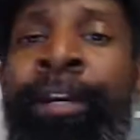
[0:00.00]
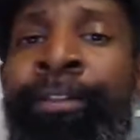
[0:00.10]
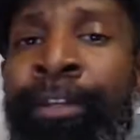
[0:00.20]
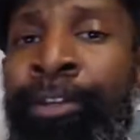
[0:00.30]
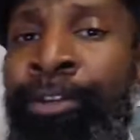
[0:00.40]

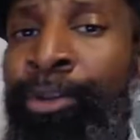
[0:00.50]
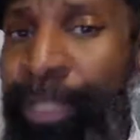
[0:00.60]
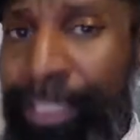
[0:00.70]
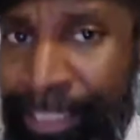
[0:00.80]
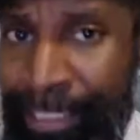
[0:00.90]
then you know
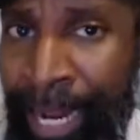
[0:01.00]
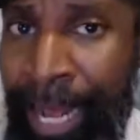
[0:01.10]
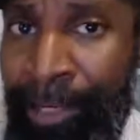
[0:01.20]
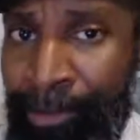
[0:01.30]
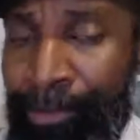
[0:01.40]
the
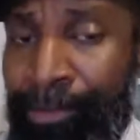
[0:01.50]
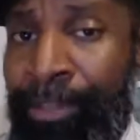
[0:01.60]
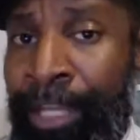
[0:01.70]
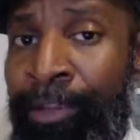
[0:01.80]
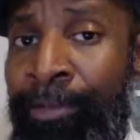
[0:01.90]
style
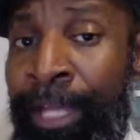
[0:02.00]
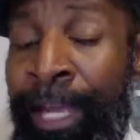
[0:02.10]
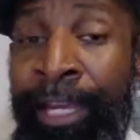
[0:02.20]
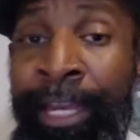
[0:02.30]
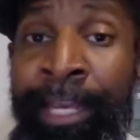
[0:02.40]
that you
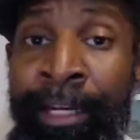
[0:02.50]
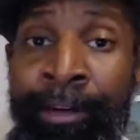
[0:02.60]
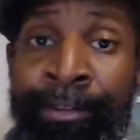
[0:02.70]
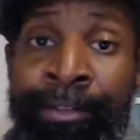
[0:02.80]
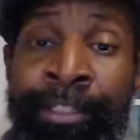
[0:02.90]
like and
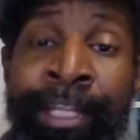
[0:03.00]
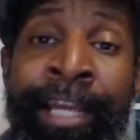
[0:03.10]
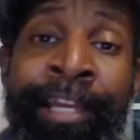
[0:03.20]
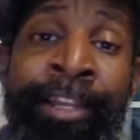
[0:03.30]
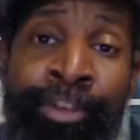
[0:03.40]
others
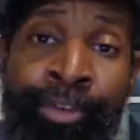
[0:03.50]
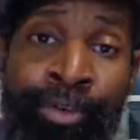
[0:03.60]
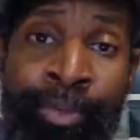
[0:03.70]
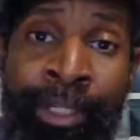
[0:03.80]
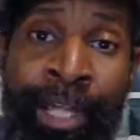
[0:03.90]
like you
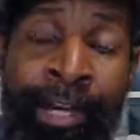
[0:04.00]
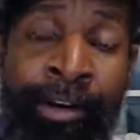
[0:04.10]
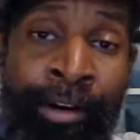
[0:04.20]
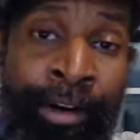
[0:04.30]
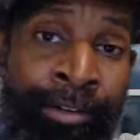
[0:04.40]
would like,
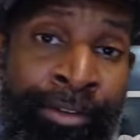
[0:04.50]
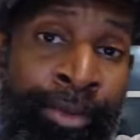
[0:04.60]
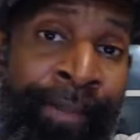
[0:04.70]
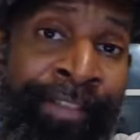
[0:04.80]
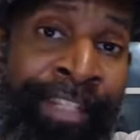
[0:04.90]
or others
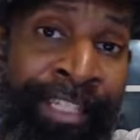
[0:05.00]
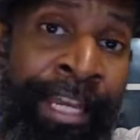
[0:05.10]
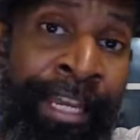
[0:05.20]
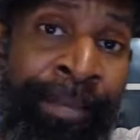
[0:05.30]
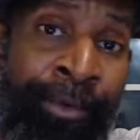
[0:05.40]
who have the
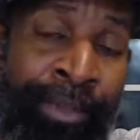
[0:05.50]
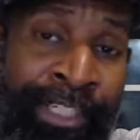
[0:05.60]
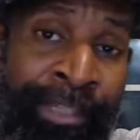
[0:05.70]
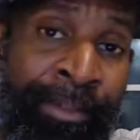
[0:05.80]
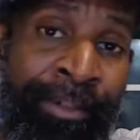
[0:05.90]
same or
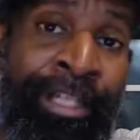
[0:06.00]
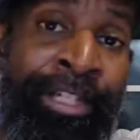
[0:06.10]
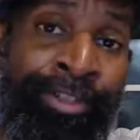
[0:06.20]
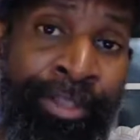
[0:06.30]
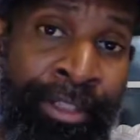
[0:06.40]
similar
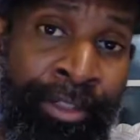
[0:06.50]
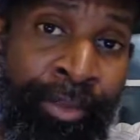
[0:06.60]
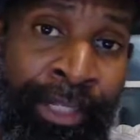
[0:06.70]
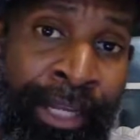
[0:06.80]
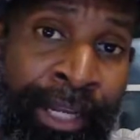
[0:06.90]
interests
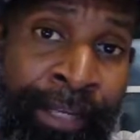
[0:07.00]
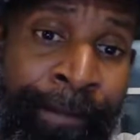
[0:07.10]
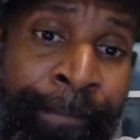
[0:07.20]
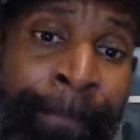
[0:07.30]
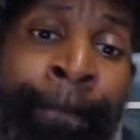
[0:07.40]
would like.
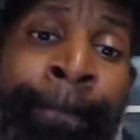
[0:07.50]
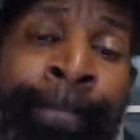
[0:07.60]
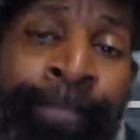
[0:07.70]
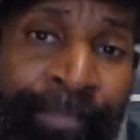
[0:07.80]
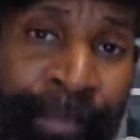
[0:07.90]

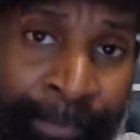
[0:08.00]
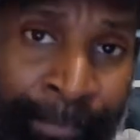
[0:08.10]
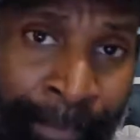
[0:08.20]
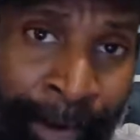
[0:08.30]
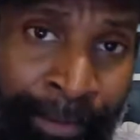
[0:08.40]

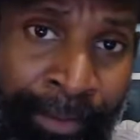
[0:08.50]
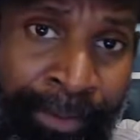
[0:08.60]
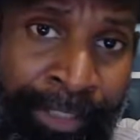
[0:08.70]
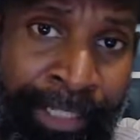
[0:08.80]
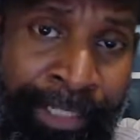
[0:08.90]
Mark
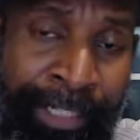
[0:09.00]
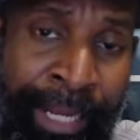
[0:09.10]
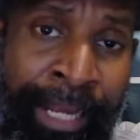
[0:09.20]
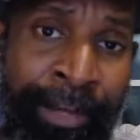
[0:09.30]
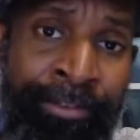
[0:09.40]
those things
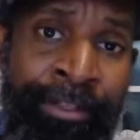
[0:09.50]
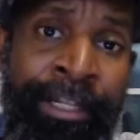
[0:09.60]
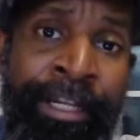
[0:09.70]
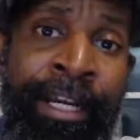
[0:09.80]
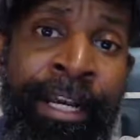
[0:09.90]
down.
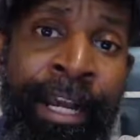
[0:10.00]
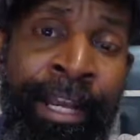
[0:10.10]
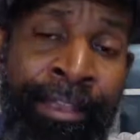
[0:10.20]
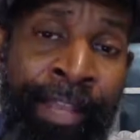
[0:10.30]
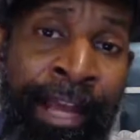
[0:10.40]

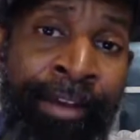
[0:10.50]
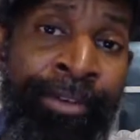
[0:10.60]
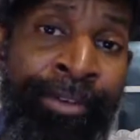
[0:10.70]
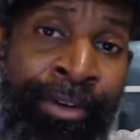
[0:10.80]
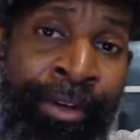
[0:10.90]
And now
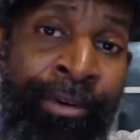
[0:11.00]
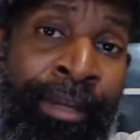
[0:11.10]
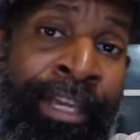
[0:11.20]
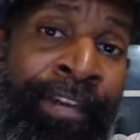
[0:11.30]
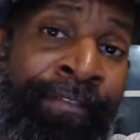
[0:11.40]
you know
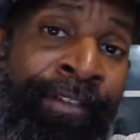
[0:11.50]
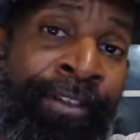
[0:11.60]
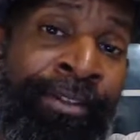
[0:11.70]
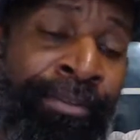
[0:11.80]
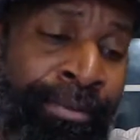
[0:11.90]
if
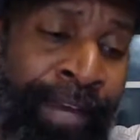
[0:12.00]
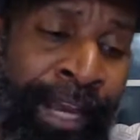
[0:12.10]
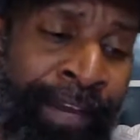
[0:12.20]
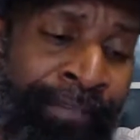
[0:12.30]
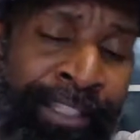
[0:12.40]
you
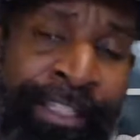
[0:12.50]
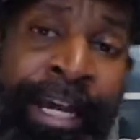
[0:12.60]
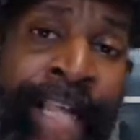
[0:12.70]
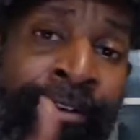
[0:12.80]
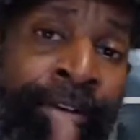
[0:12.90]
have a
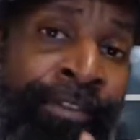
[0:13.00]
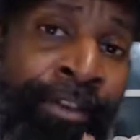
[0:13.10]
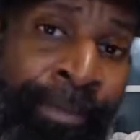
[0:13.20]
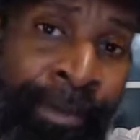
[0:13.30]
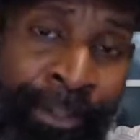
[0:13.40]
site or if
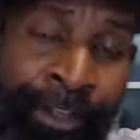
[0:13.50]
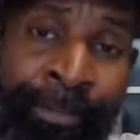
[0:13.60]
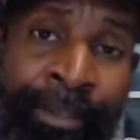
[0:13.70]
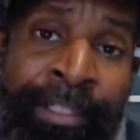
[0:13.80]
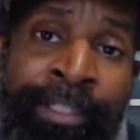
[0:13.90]
you're building your
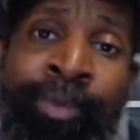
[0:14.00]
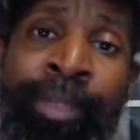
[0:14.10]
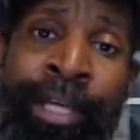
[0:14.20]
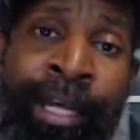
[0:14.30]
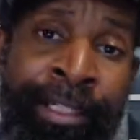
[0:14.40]
business
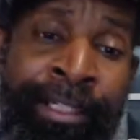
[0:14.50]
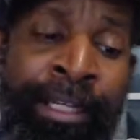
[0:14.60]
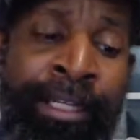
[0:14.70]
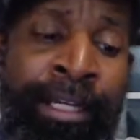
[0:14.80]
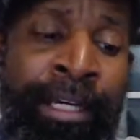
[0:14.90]
with
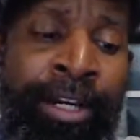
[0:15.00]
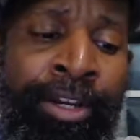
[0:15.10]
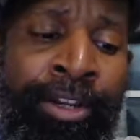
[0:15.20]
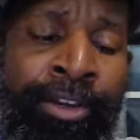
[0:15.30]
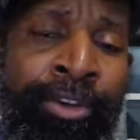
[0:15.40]
content,
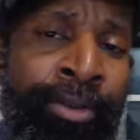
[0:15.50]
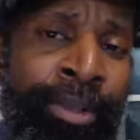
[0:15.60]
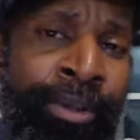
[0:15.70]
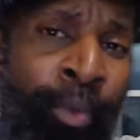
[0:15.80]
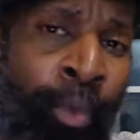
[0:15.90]
you know
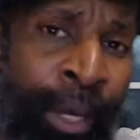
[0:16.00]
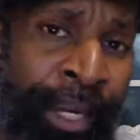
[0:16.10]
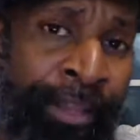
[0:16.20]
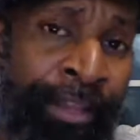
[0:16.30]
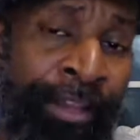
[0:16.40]
the
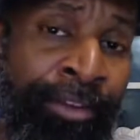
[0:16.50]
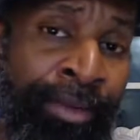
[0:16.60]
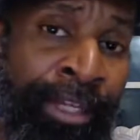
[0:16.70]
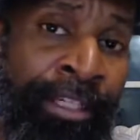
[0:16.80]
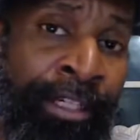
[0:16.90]
way that you
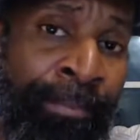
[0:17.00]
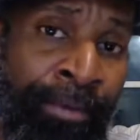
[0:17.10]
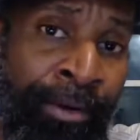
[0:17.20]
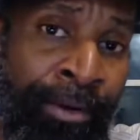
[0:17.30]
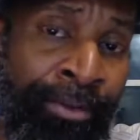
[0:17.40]
need to
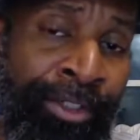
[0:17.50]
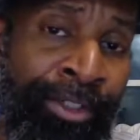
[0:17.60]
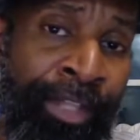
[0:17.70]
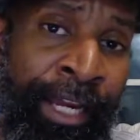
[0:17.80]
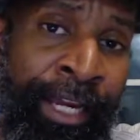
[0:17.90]

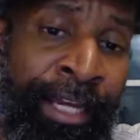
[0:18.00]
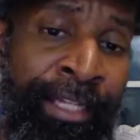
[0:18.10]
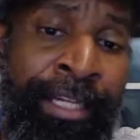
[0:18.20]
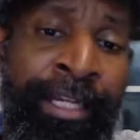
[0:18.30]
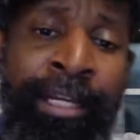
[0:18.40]
approach that
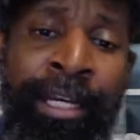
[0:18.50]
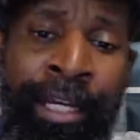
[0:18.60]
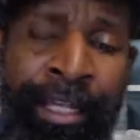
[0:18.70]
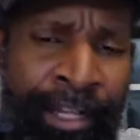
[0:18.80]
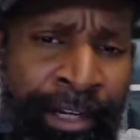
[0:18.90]
content.
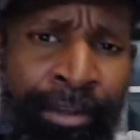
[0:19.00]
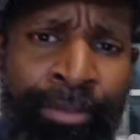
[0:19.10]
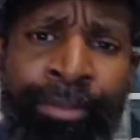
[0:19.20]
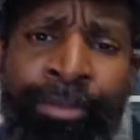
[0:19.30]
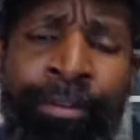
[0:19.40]
Then
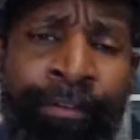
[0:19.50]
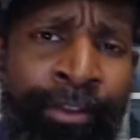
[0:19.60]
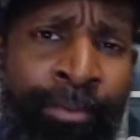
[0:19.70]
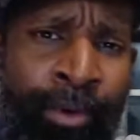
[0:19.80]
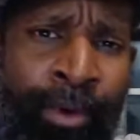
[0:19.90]
go through a
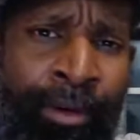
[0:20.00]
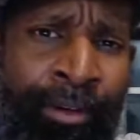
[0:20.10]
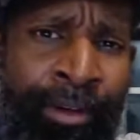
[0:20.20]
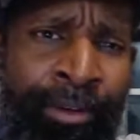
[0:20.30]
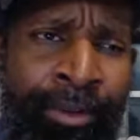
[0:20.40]
few more.
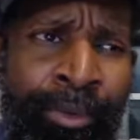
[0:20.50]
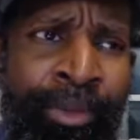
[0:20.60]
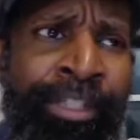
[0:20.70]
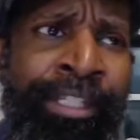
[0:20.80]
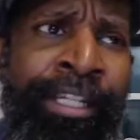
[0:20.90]
You know, the
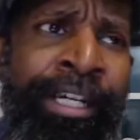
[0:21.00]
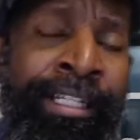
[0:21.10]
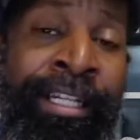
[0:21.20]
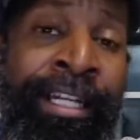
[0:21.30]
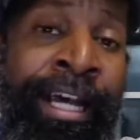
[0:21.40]
word says
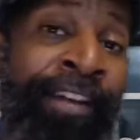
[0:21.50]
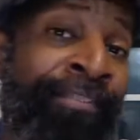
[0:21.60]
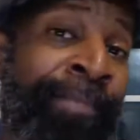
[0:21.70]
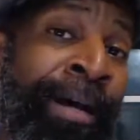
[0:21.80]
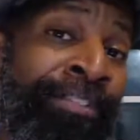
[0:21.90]
that out of
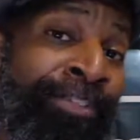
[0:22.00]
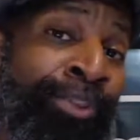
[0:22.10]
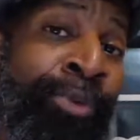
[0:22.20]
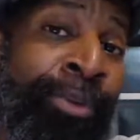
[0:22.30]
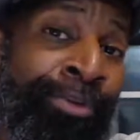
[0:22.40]
the mouths of
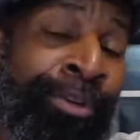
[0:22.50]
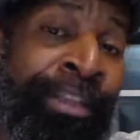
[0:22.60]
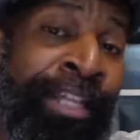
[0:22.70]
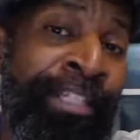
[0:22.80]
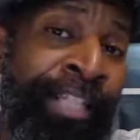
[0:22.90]
two or three
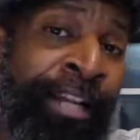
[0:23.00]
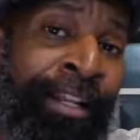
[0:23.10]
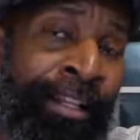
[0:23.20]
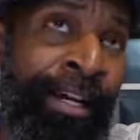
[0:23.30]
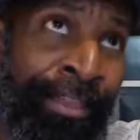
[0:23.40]

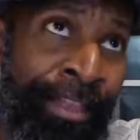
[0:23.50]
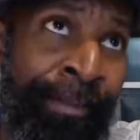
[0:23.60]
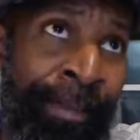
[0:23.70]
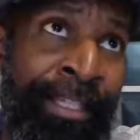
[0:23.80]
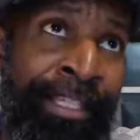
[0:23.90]
shall a thing
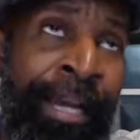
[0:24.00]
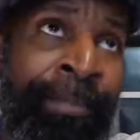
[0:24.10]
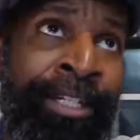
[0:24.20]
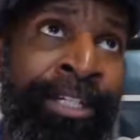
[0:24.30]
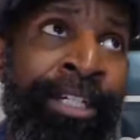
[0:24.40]
be
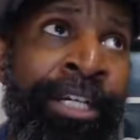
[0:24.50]
established.